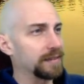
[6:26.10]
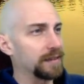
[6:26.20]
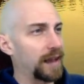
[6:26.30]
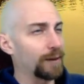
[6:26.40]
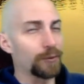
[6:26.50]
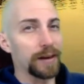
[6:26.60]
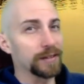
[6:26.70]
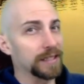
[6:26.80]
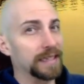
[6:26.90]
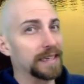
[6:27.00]
I
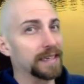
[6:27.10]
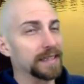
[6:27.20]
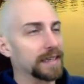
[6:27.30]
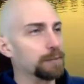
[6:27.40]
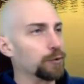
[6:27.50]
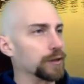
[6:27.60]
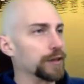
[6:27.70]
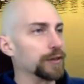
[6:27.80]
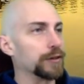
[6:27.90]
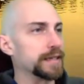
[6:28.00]
rarely need anything more
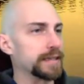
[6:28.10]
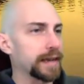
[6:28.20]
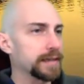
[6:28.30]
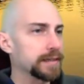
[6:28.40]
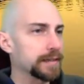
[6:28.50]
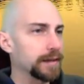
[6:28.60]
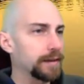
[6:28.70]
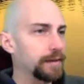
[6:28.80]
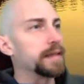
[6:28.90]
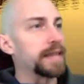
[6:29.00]
than 30 seconds.
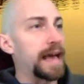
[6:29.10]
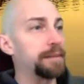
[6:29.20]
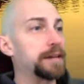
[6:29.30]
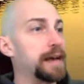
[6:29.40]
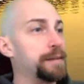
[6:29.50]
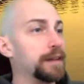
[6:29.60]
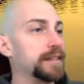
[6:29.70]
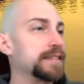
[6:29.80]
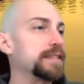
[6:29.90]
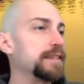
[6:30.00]
The app timeout.
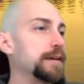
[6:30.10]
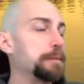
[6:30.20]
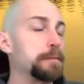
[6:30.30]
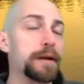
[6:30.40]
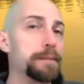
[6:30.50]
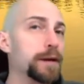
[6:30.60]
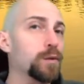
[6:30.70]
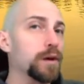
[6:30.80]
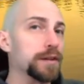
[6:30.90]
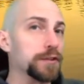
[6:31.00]
This is a pretty big
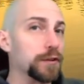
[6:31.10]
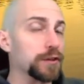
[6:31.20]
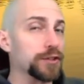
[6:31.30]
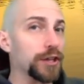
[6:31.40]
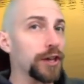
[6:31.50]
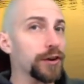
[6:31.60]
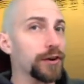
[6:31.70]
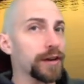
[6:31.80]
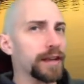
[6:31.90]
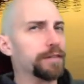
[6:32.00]
one as far as
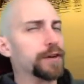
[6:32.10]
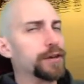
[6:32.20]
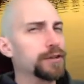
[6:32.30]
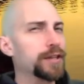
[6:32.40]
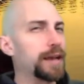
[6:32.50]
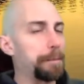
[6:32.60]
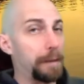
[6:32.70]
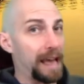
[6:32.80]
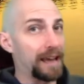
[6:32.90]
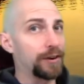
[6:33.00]
security. If you're using a
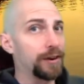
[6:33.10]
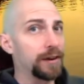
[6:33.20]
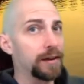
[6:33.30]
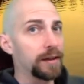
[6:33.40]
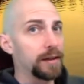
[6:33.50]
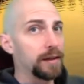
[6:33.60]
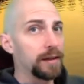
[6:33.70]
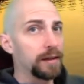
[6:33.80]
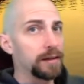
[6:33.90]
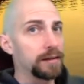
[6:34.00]
pattern
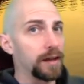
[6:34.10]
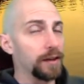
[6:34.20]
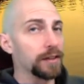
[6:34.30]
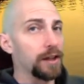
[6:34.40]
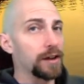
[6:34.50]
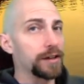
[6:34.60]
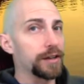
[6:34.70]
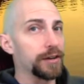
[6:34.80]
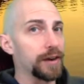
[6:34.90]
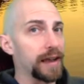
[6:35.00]
to unlock
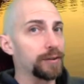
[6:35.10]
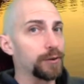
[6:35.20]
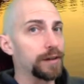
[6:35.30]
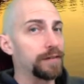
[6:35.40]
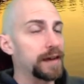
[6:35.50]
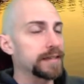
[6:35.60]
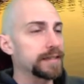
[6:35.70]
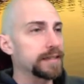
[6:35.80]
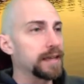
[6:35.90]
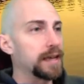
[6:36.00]
your Android device,